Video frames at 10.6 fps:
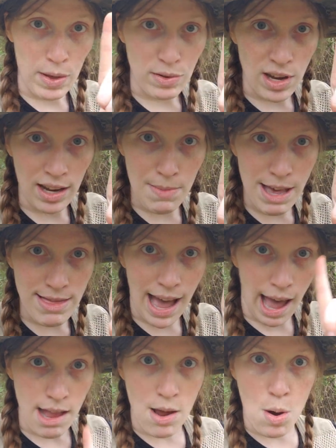will talk about
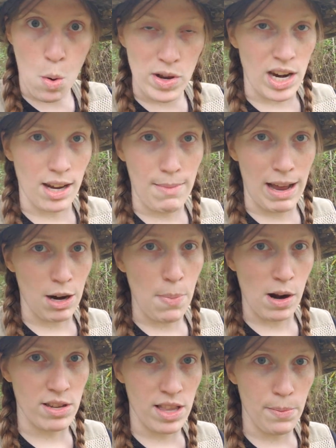that when we talk about our
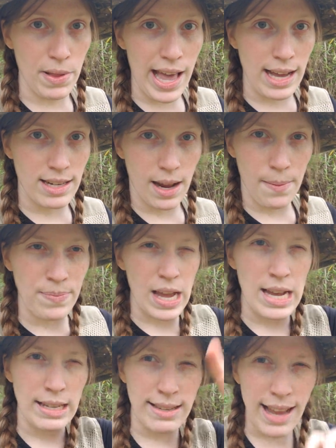parts of the plant.
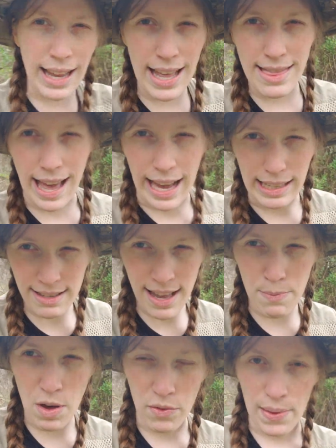Second thing, let's
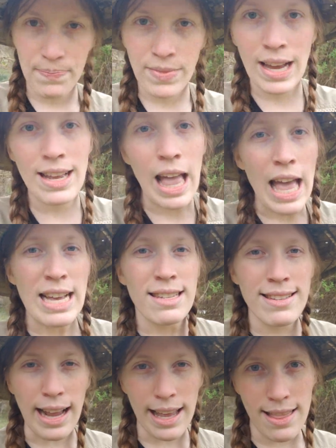keep moving.
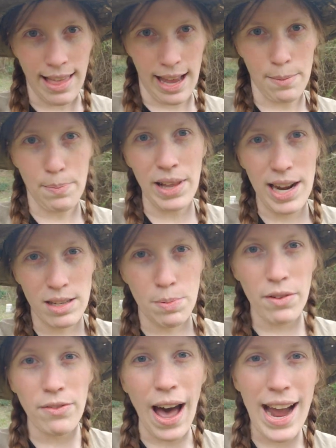Second thing plants
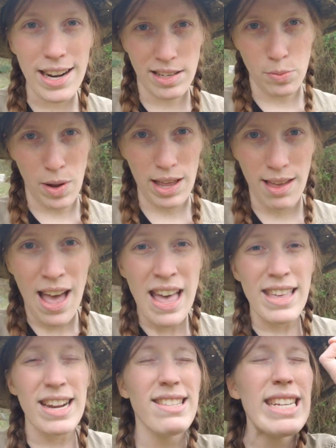provide us with
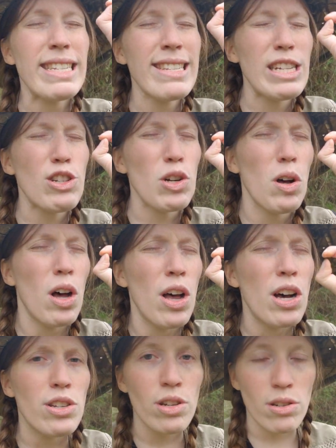that is essential
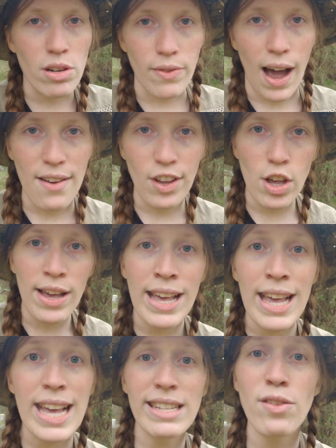to survival
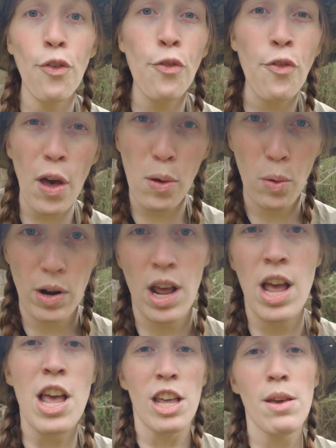is food.
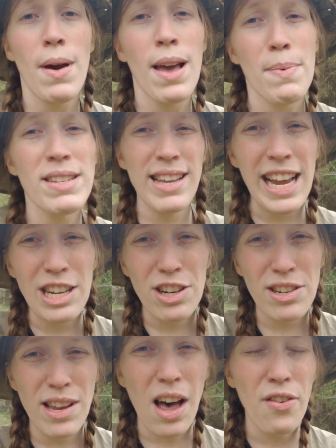You might be saying to
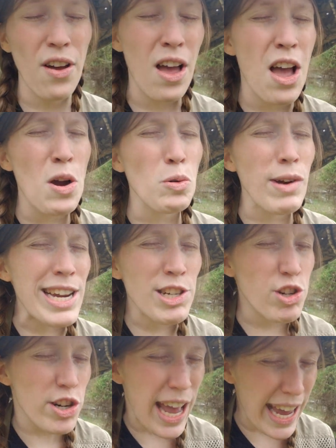yourself,
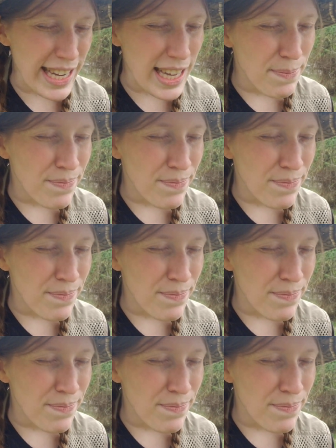Ranger Cannon,